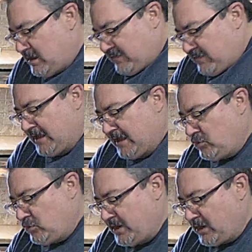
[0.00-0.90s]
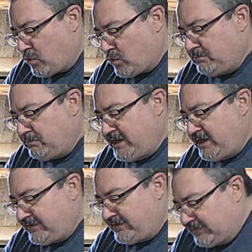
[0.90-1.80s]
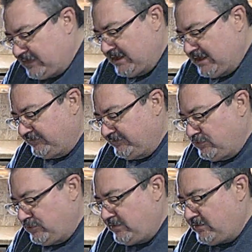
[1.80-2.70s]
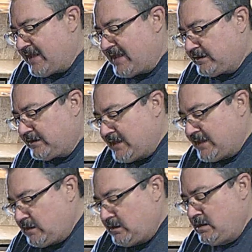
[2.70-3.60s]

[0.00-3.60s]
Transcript: that little bit of crumbliness is due to the fact that